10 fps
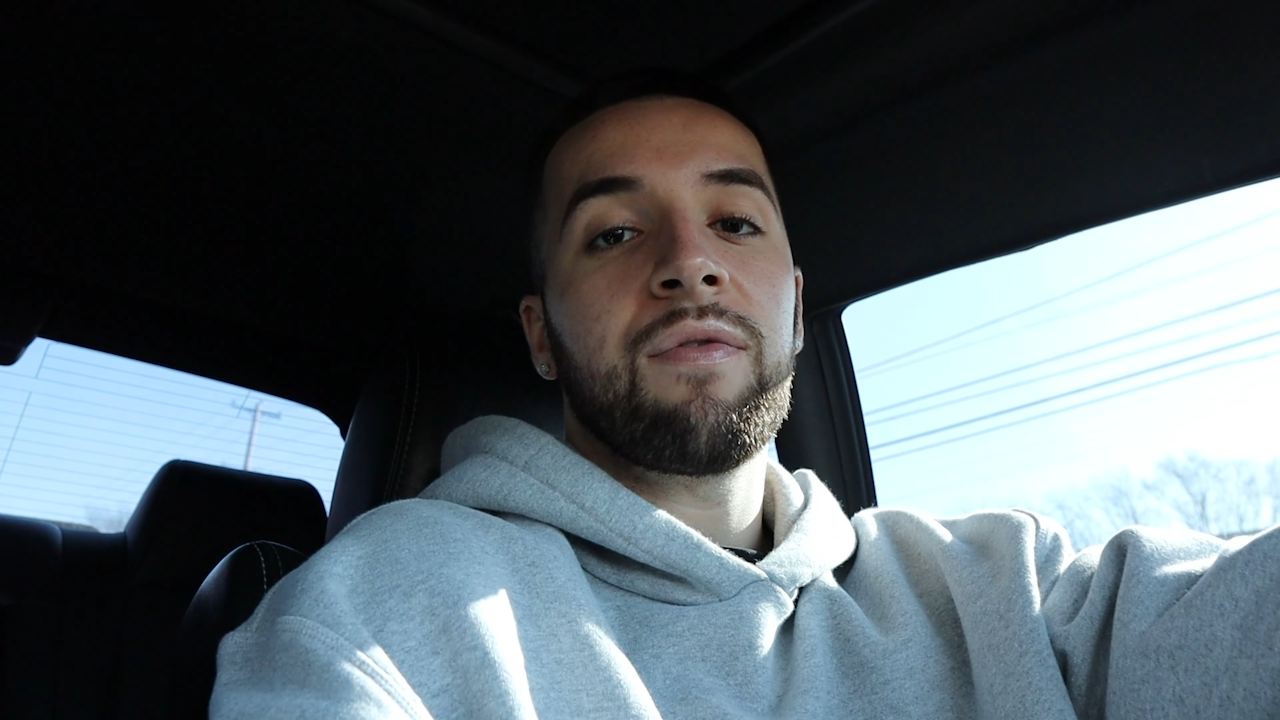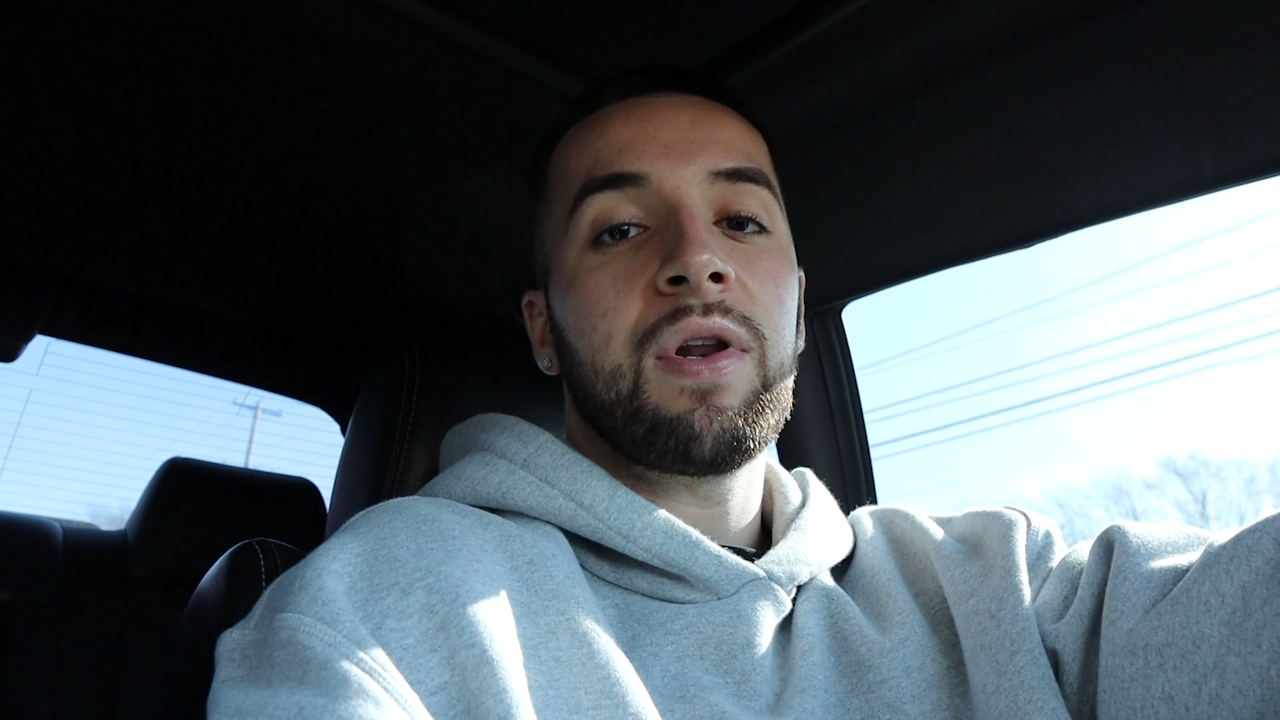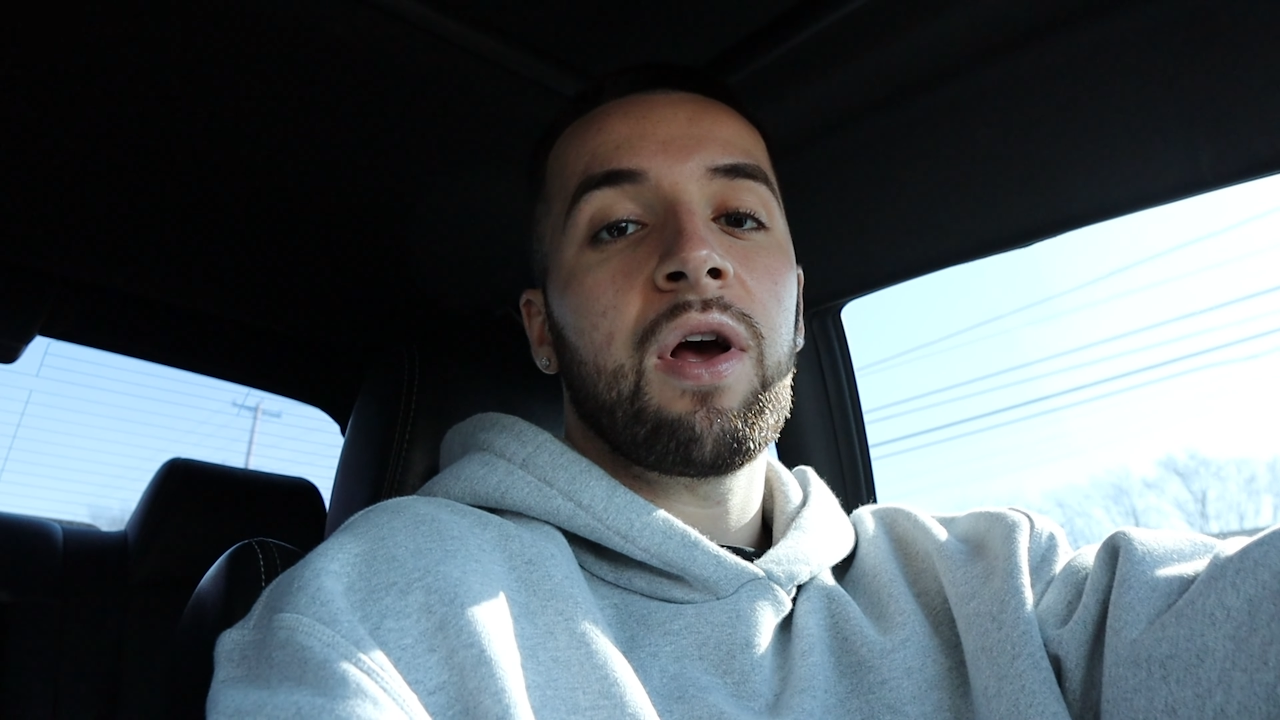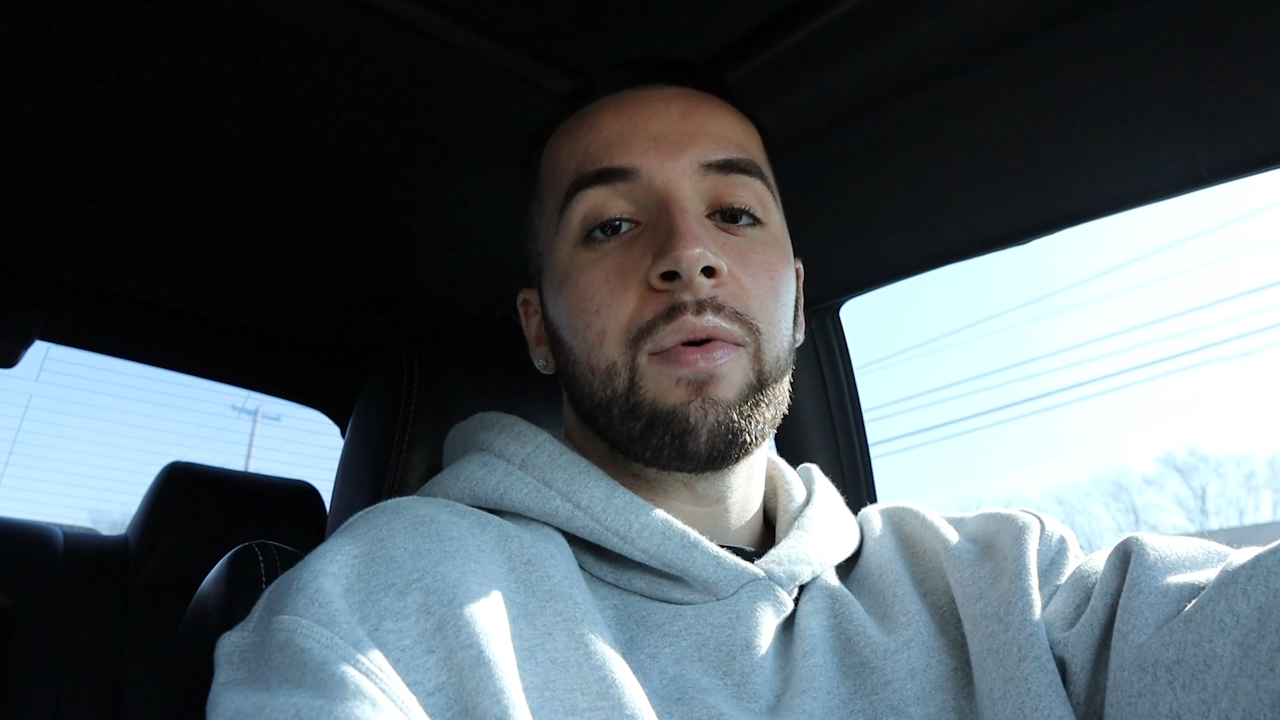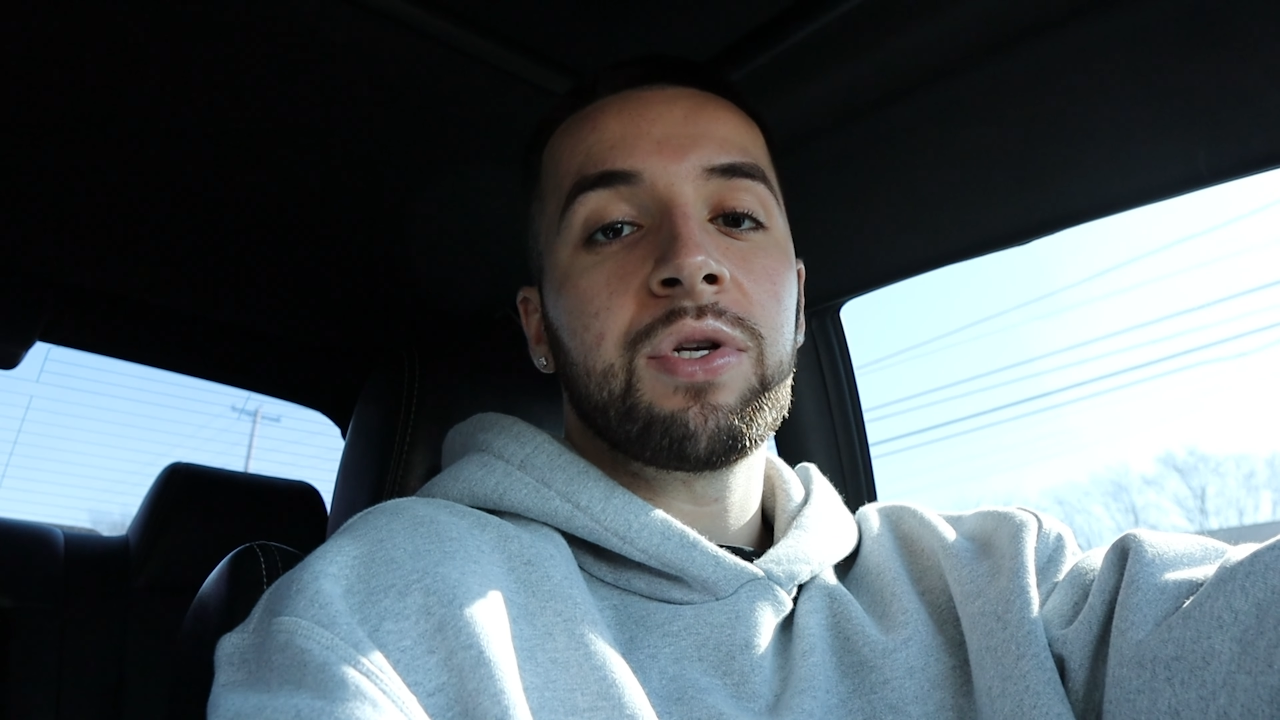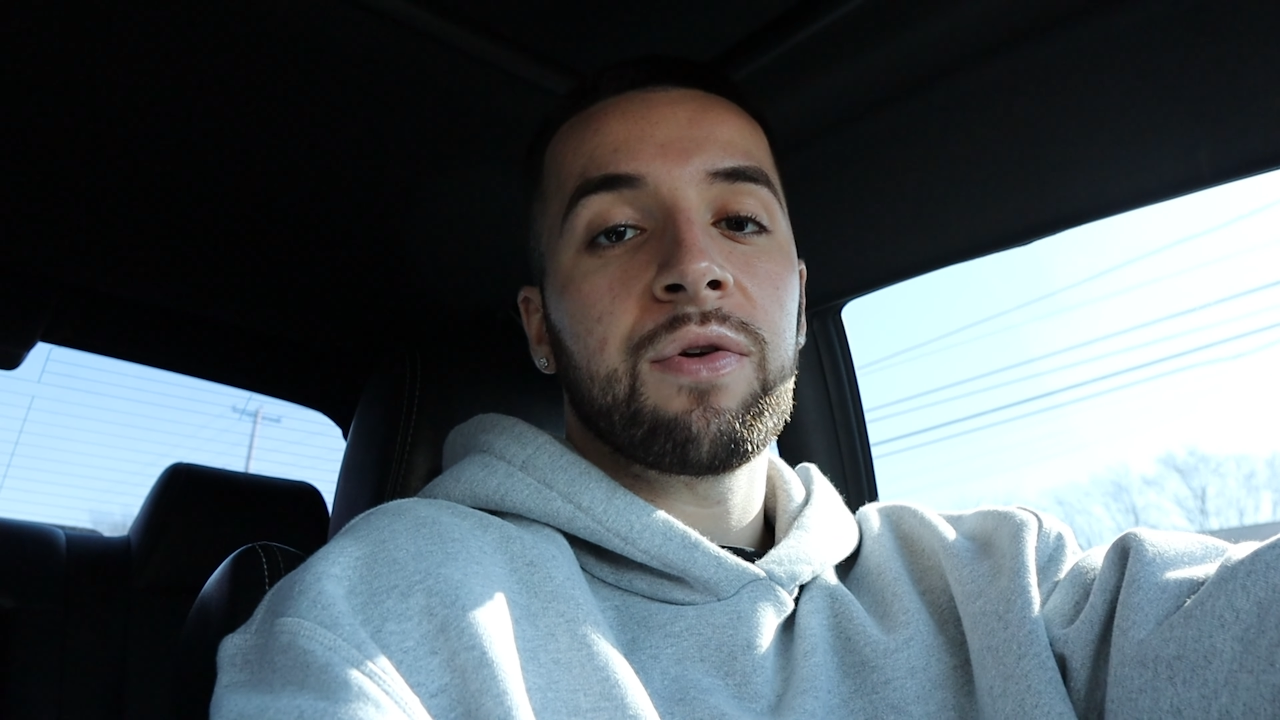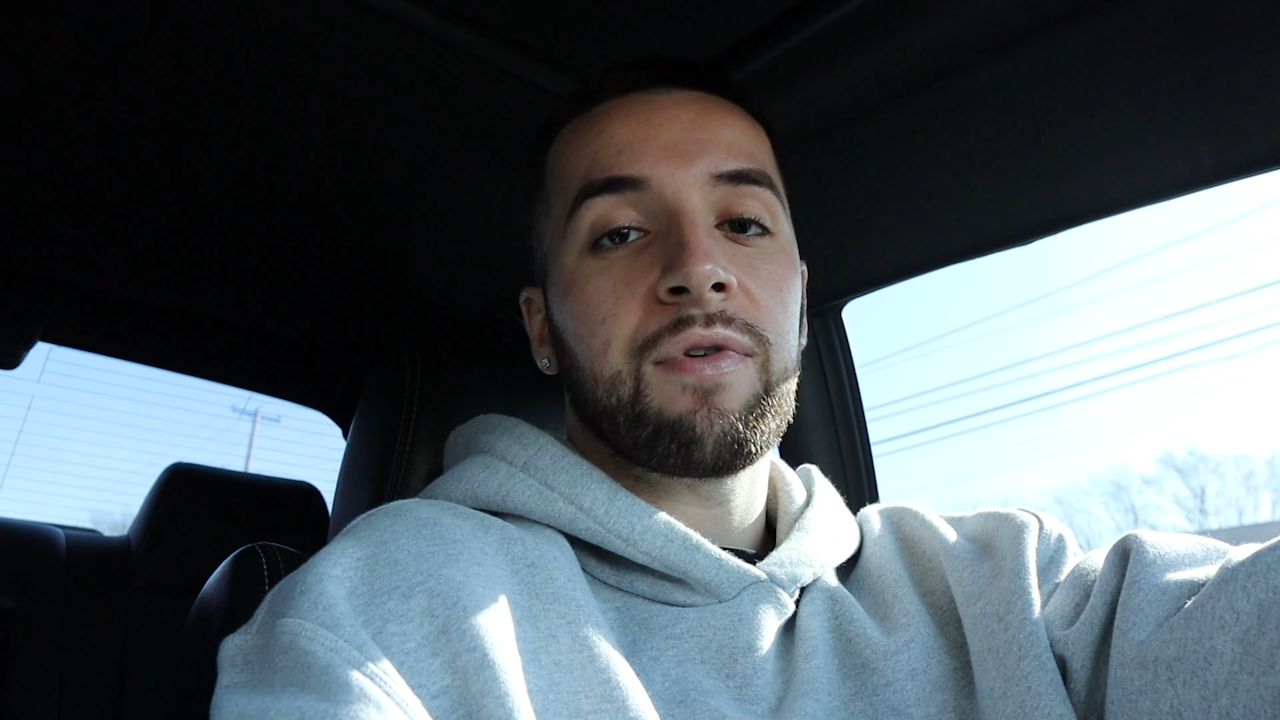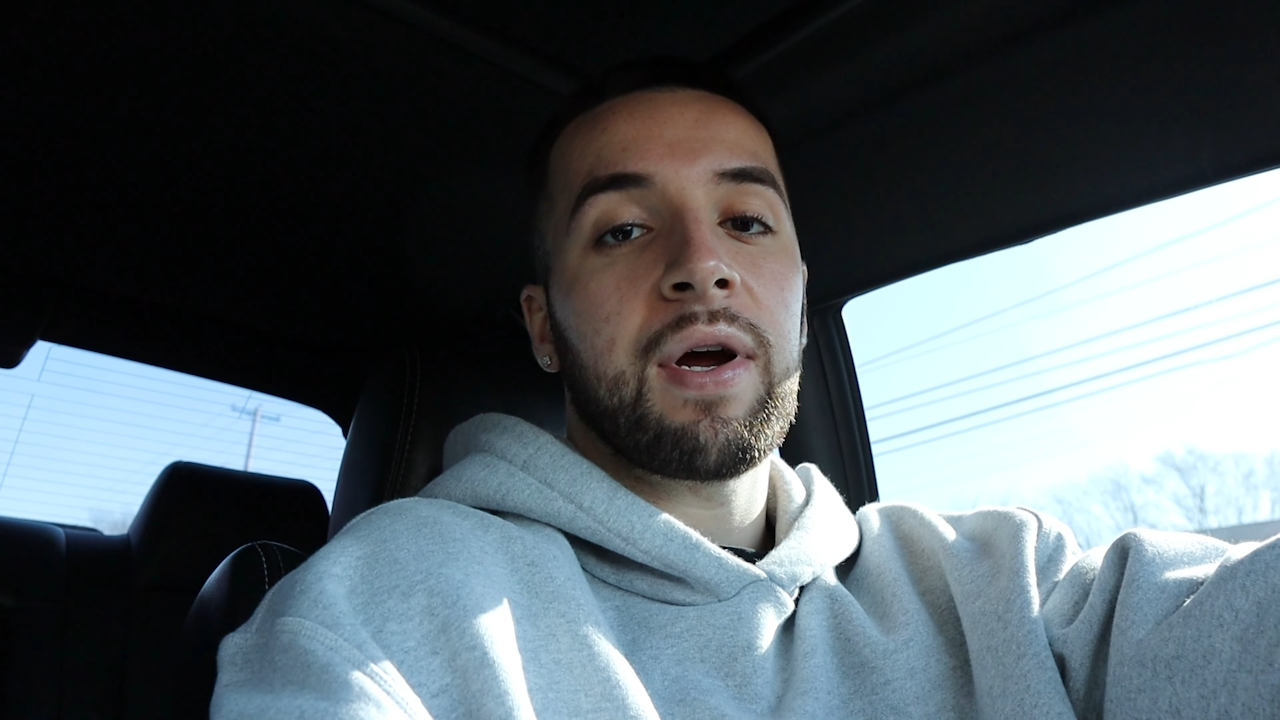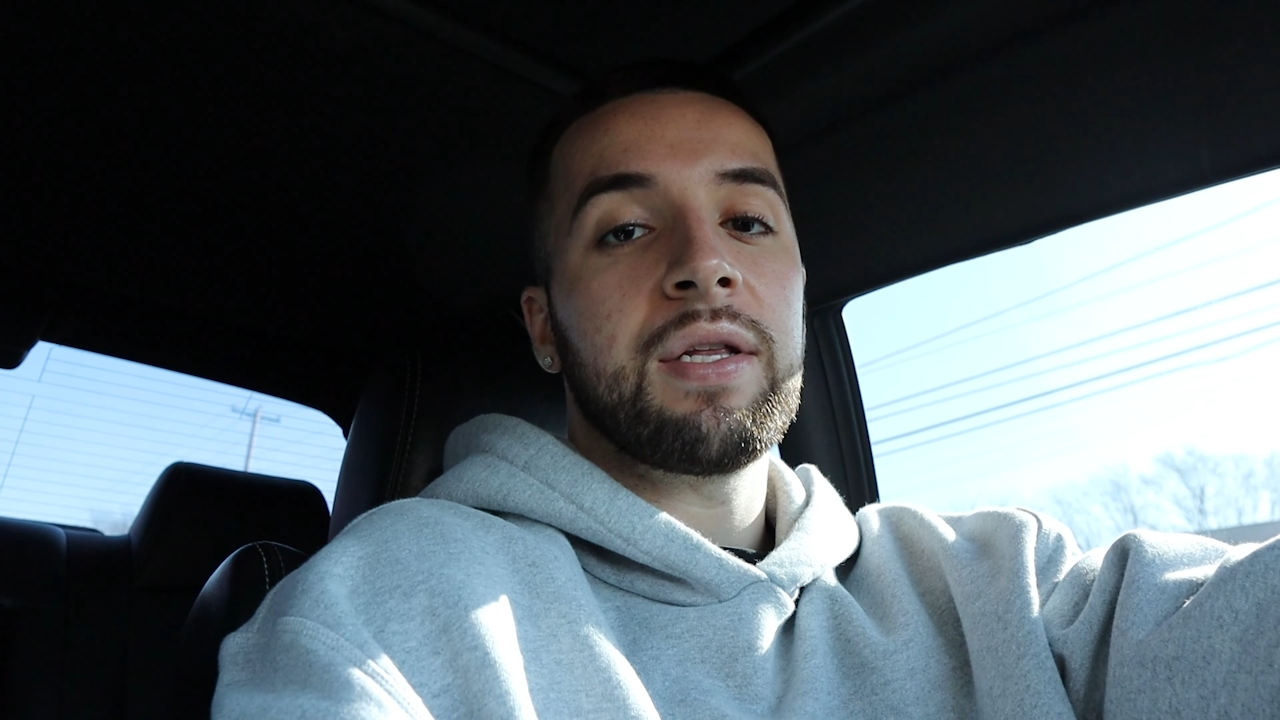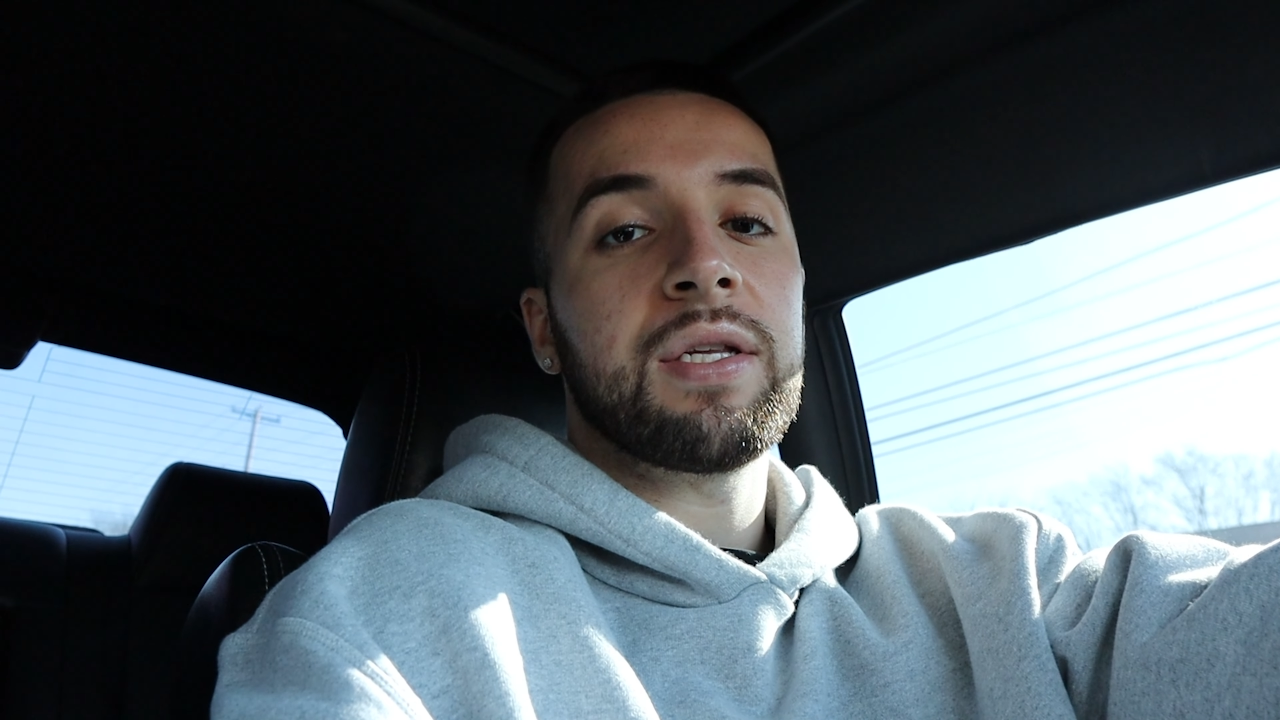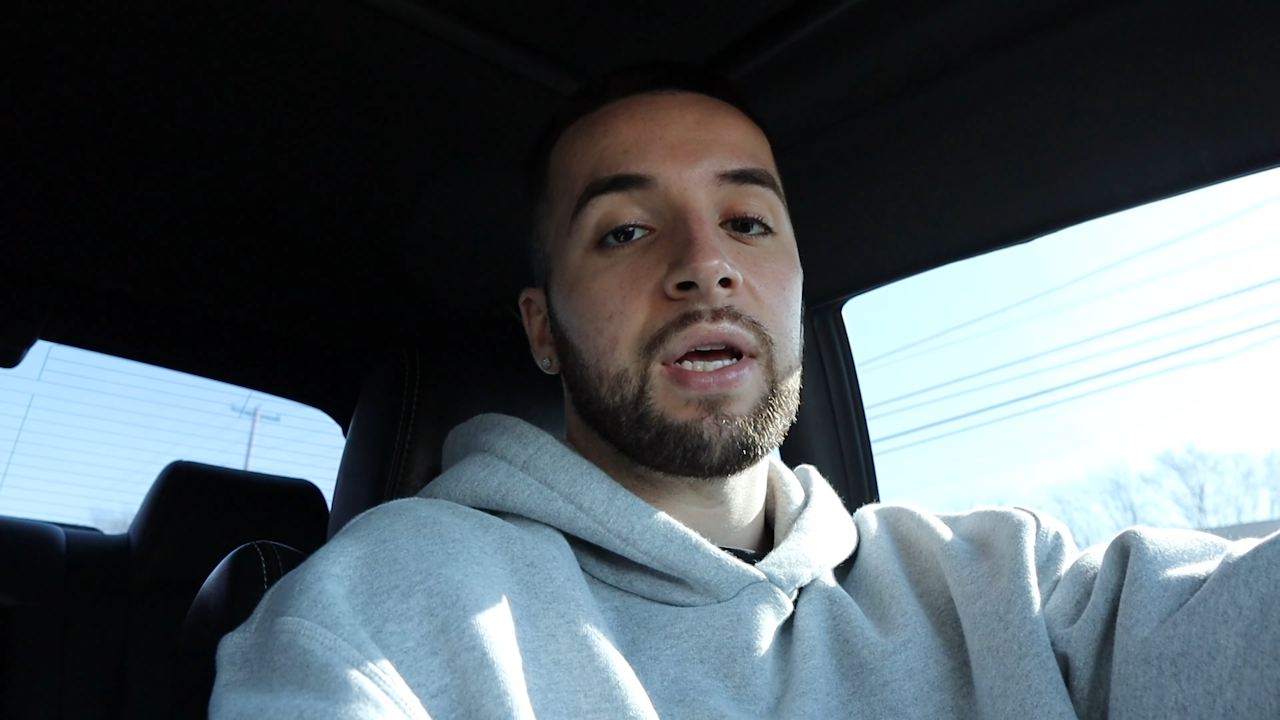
video with your friends.